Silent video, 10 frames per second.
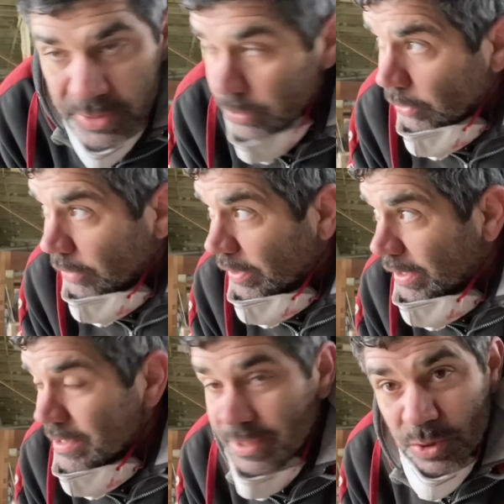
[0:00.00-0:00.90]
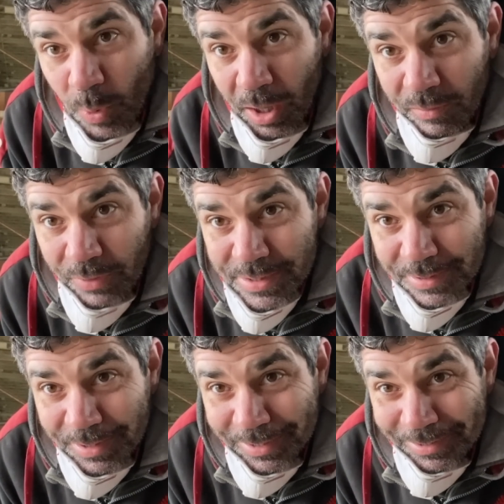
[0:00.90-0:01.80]
so a good thing is it's well
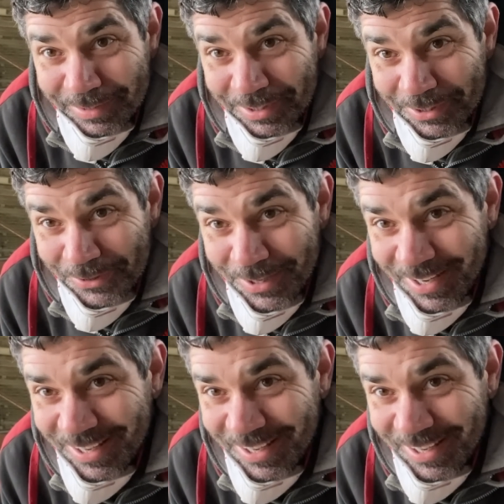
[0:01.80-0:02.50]
ventilated in here.